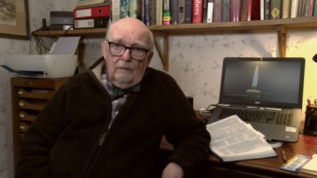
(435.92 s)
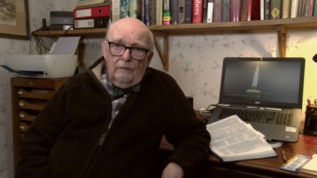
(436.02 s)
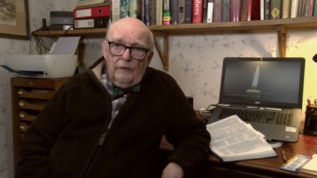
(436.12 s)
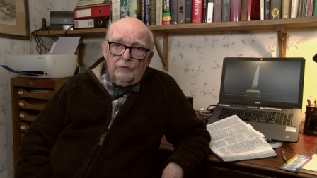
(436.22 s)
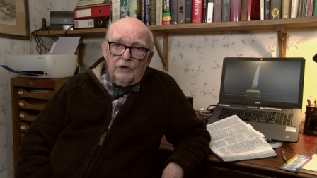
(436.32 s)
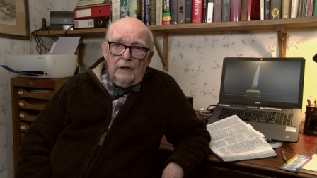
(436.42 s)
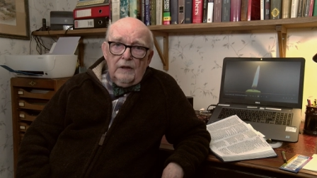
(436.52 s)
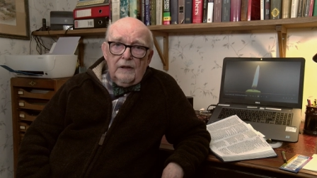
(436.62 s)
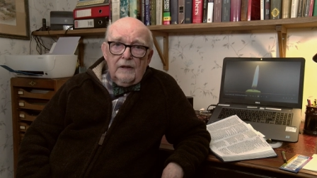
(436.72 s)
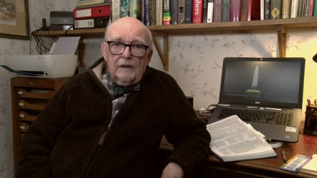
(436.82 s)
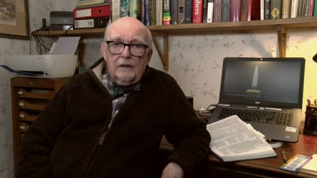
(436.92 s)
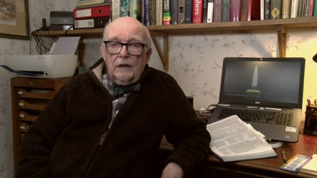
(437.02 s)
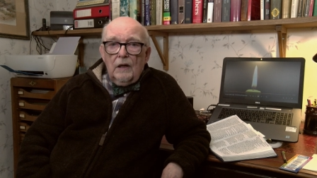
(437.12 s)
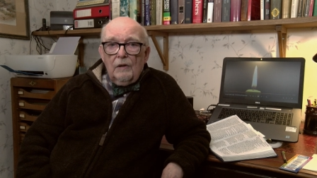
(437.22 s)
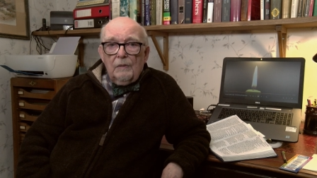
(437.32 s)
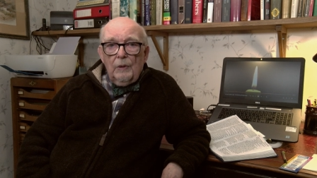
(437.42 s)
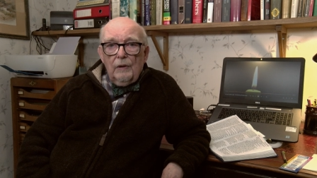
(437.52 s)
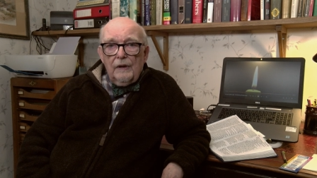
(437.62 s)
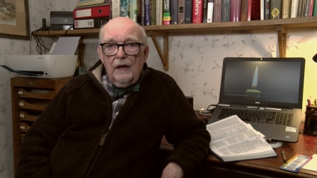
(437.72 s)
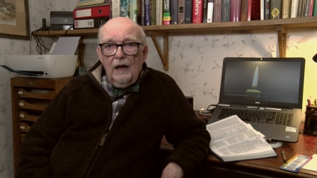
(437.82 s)
From Genesis and the
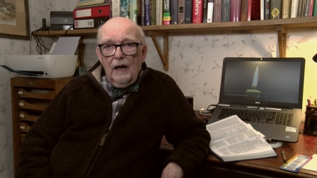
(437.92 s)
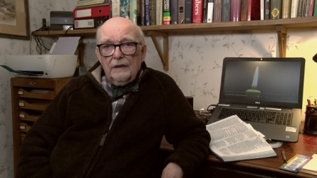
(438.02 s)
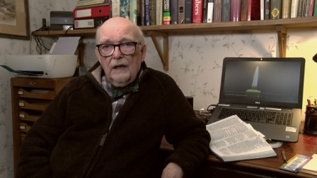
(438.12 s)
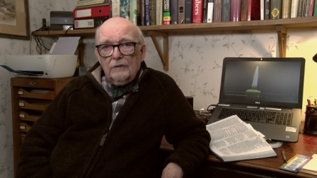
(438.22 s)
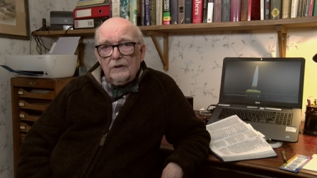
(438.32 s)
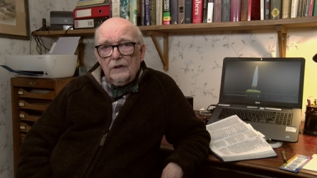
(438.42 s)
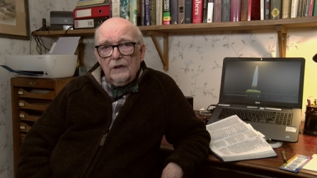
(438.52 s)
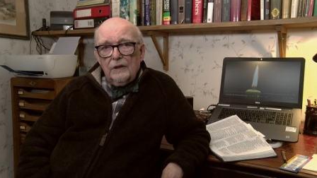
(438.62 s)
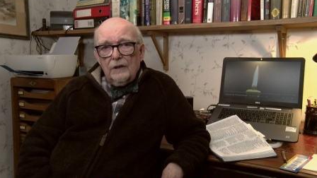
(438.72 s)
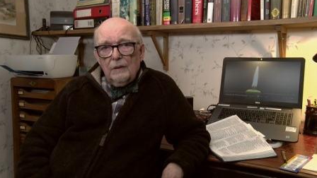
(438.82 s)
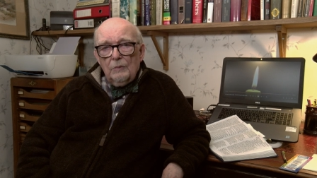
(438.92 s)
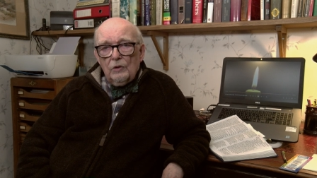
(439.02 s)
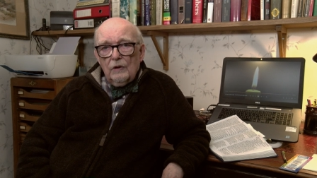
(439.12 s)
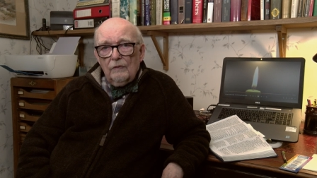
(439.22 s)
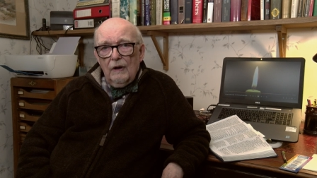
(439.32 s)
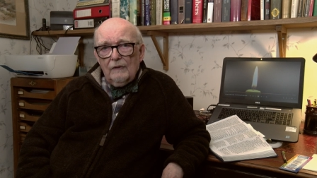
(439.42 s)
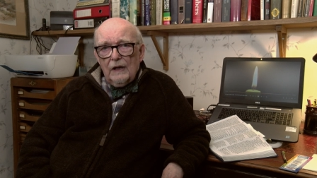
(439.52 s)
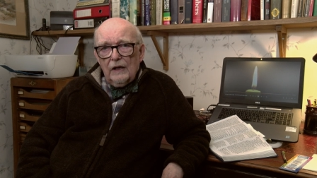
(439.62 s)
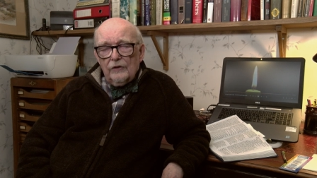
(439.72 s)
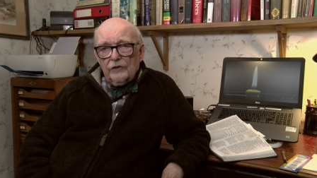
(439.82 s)
Gospels, I now turn to the book of
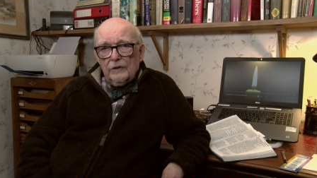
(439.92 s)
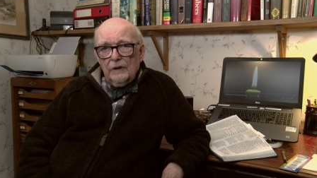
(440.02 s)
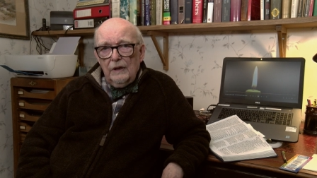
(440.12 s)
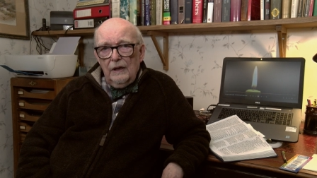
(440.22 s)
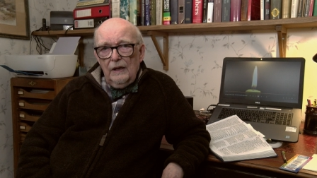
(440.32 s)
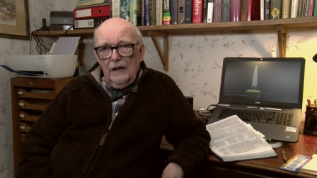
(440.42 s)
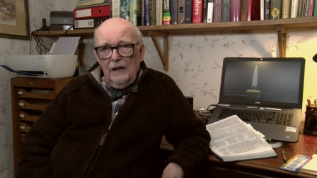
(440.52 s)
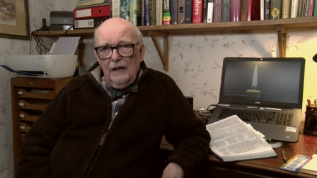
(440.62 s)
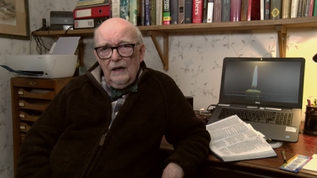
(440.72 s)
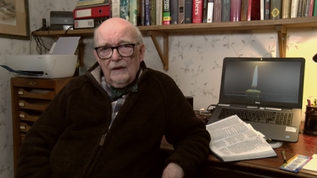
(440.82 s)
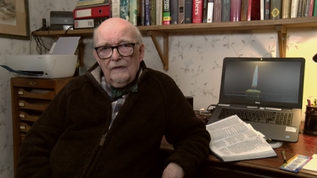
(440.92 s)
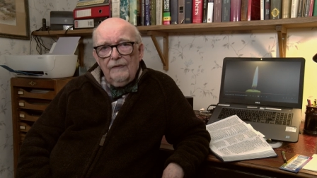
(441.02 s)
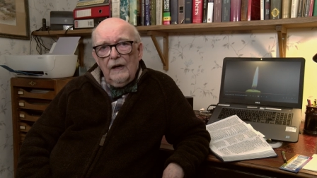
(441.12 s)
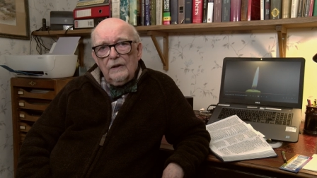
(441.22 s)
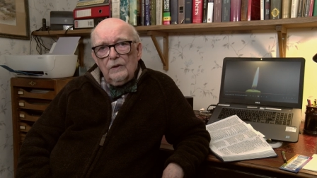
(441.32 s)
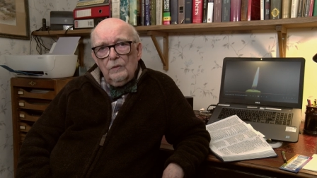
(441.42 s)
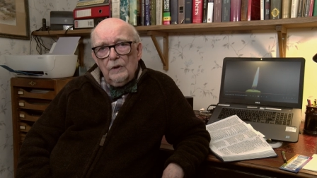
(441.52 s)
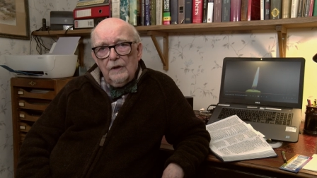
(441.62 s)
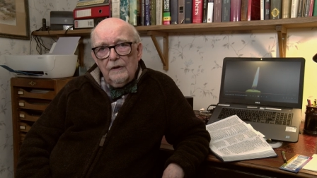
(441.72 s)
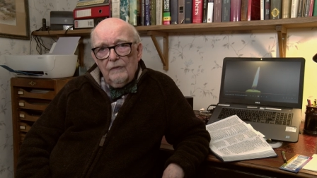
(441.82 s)
Revelation and the final
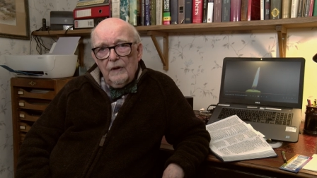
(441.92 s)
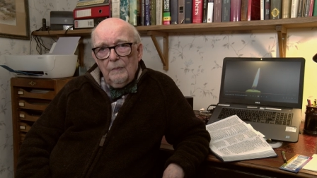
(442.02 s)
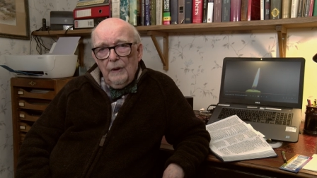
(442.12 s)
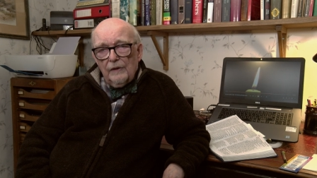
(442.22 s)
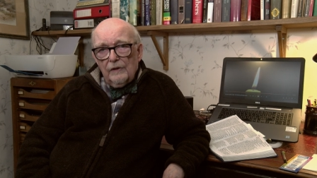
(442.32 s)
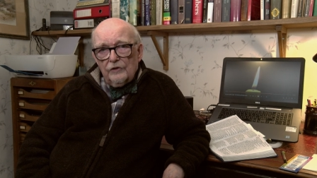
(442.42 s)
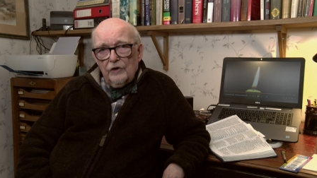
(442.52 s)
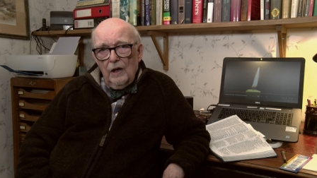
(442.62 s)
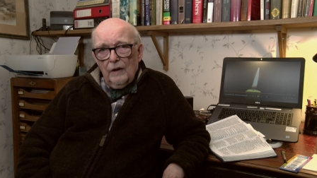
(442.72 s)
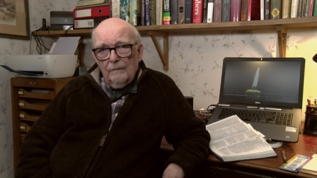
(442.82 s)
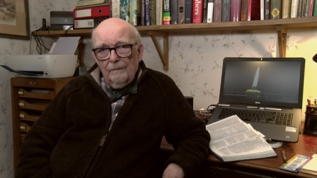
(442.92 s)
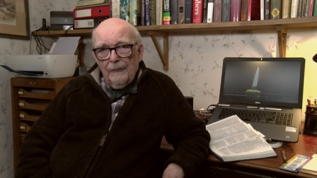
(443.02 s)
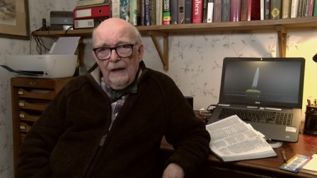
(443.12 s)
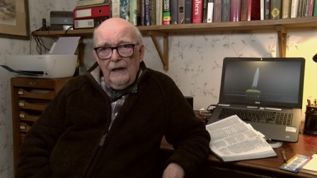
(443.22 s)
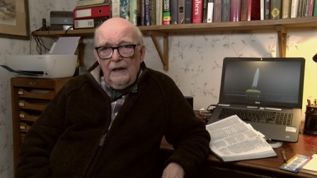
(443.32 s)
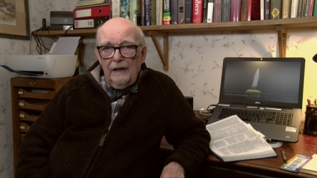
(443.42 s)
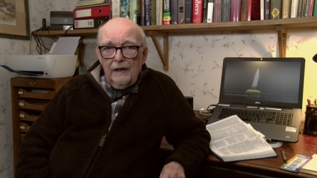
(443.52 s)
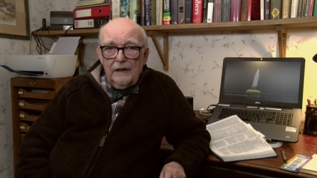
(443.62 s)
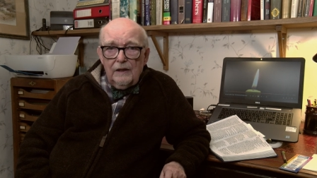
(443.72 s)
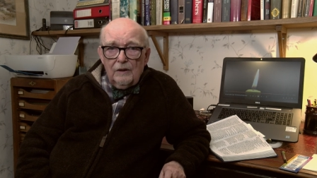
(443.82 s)
words of the Apostle John.
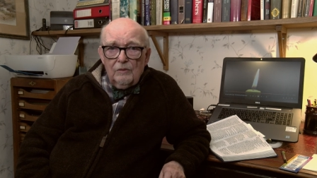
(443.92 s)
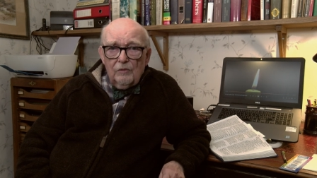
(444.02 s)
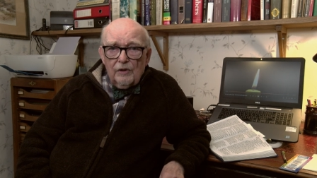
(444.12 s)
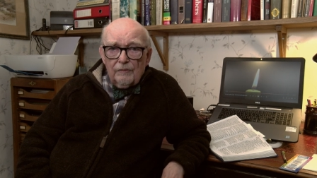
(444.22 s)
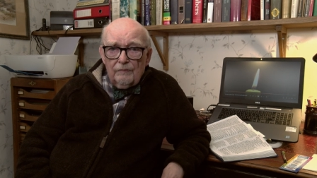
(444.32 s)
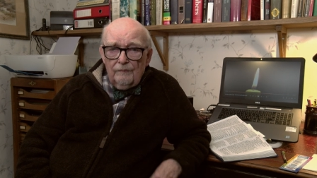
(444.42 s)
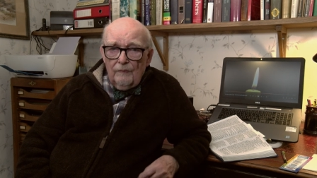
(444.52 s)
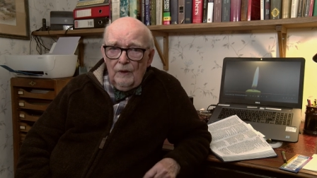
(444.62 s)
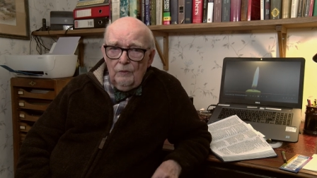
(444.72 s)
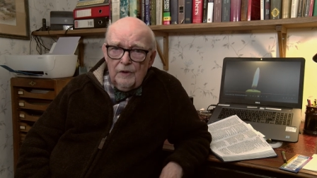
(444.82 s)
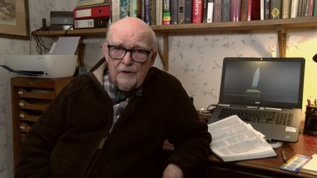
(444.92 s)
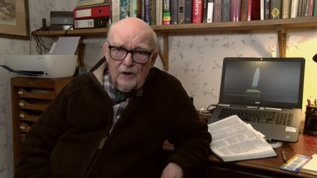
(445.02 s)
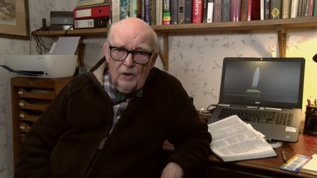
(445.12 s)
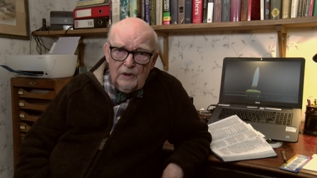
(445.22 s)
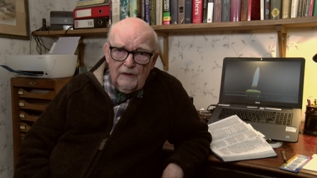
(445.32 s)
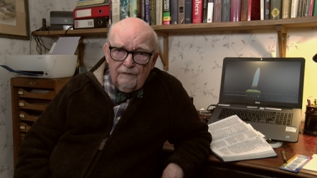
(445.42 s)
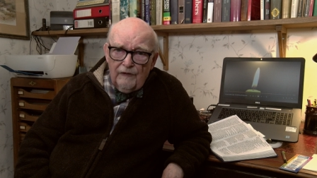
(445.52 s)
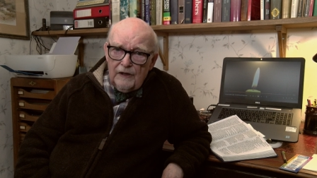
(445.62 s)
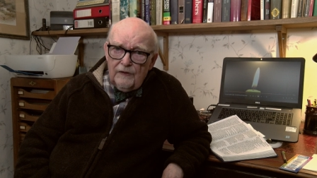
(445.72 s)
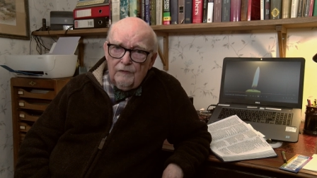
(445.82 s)
He was the only
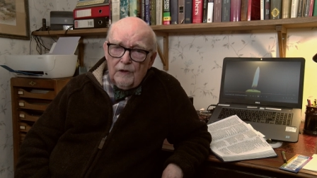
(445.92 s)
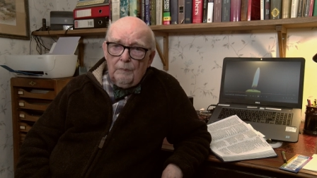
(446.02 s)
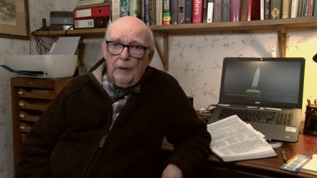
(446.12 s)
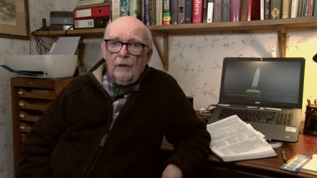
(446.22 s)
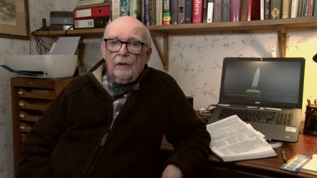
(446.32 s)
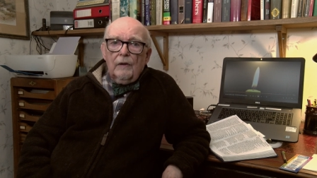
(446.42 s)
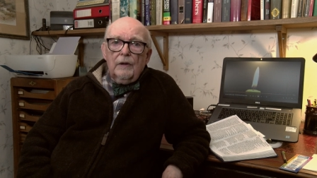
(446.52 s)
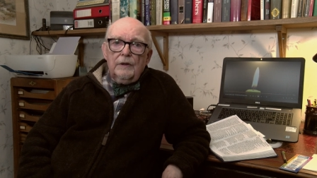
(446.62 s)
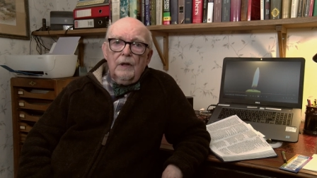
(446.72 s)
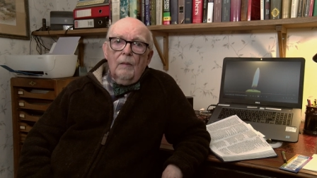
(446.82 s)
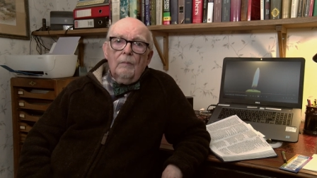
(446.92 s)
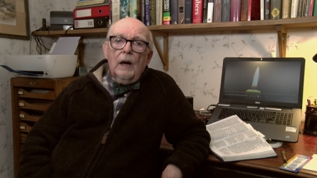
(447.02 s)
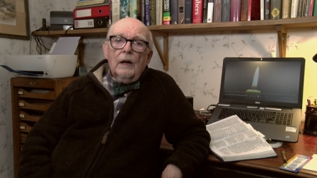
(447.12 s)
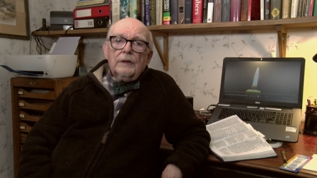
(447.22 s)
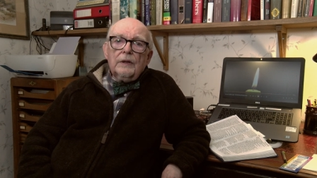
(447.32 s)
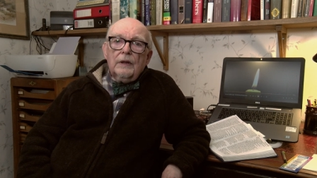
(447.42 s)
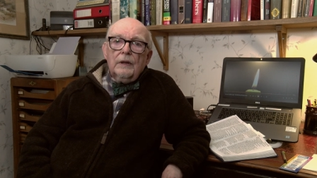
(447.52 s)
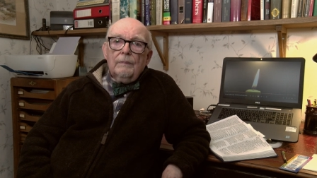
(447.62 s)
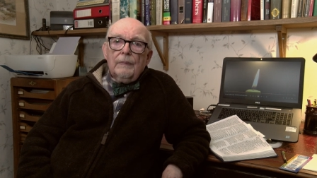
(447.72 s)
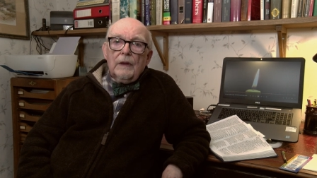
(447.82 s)
faithful apostle not martyred
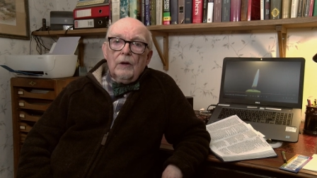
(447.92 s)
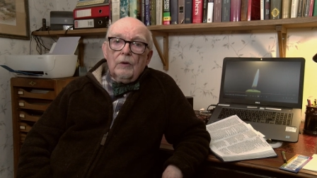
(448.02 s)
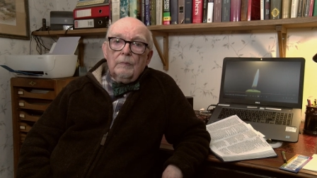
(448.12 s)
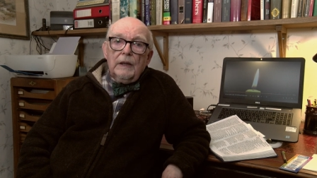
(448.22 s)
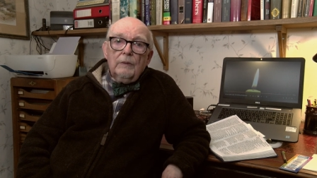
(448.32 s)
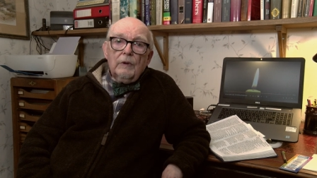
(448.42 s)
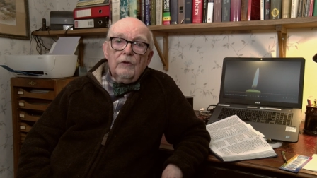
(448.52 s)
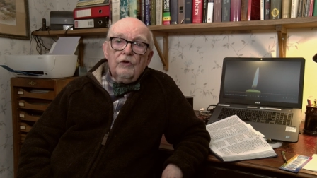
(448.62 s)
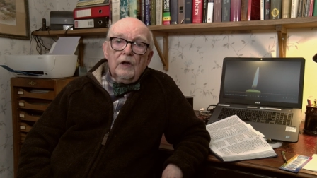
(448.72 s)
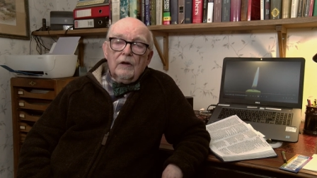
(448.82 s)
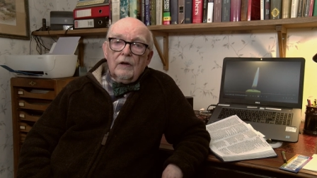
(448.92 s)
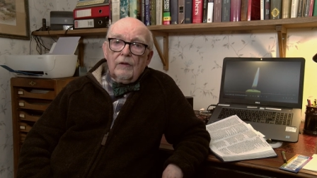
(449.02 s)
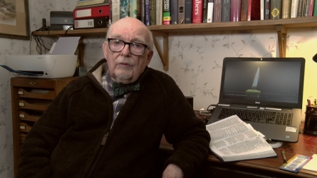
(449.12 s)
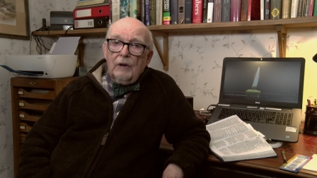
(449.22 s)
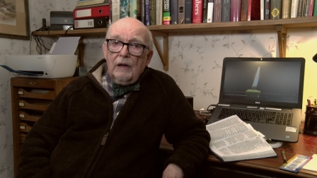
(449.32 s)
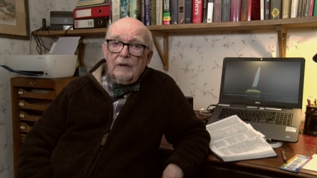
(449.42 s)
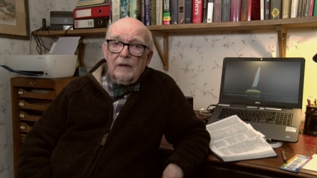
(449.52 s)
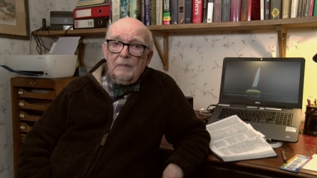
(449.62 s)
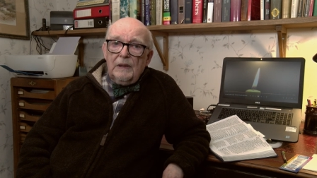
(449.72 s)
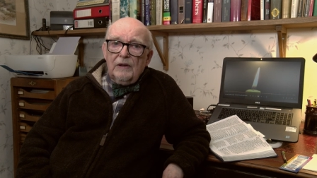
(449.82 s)
who had been with Jesus throughout
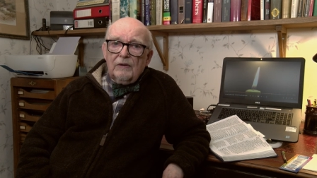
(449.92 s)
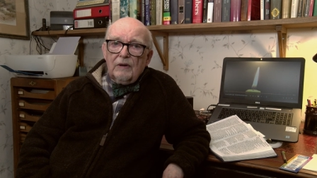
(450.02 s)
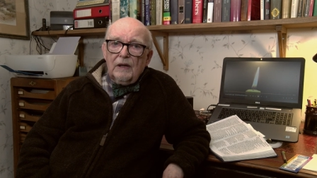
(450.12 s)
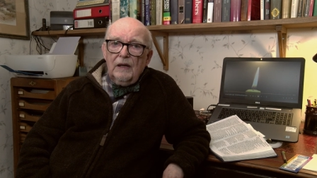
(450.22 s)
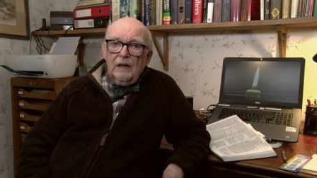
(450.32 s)
his ministry.